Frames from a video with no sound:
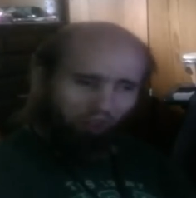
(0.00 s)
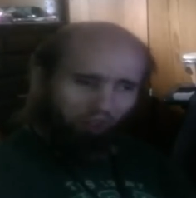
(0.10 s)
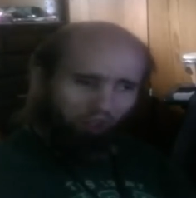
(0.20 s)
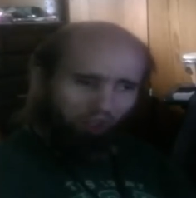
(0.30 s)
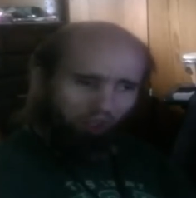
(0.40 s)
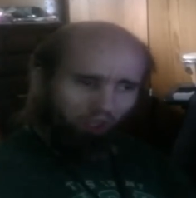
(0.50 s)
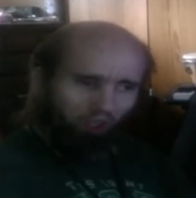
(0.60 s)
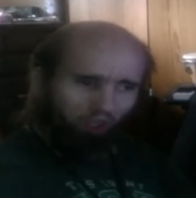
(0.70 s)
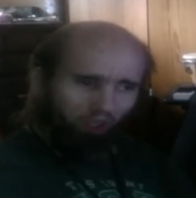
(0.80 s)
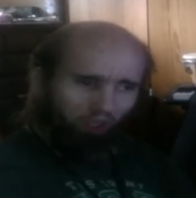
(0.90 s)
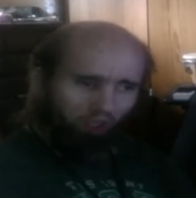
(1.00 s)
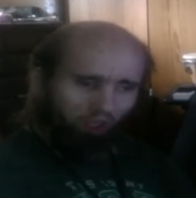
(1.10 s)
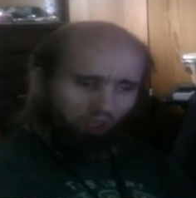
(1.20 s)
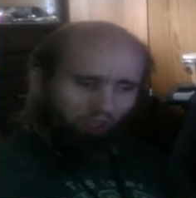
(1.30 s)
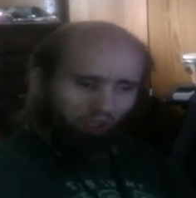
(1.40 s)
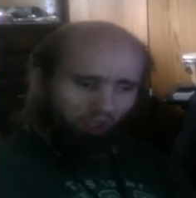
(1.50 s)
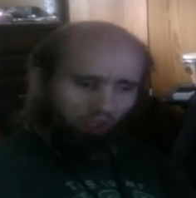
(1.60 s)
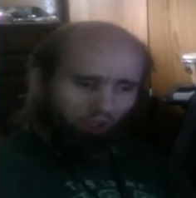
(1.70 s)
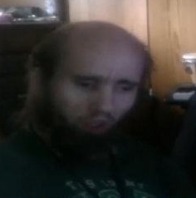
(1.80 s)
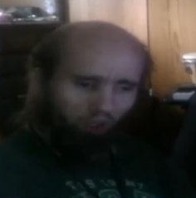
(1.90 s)

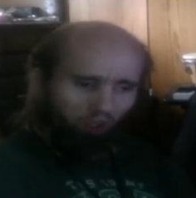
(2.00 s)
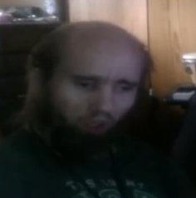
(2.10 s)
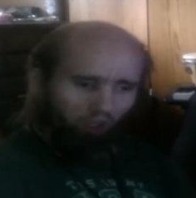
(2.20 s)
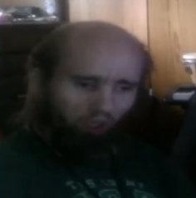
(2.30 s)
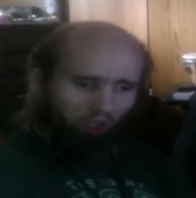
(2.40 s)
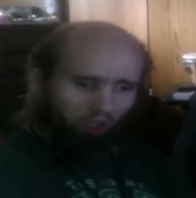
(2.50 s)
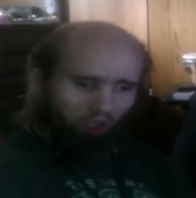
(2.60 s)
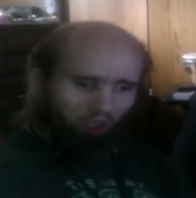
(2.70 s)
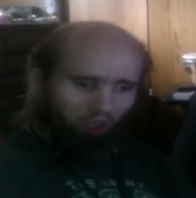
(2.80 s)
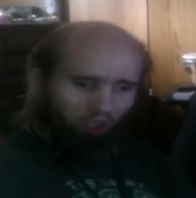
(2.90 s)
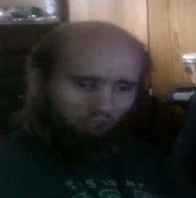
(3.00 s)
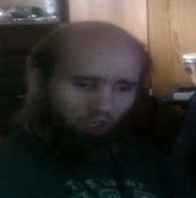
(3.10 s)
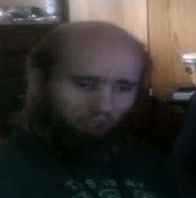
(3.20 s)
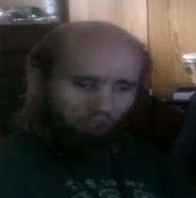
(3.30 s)
Nothing is said.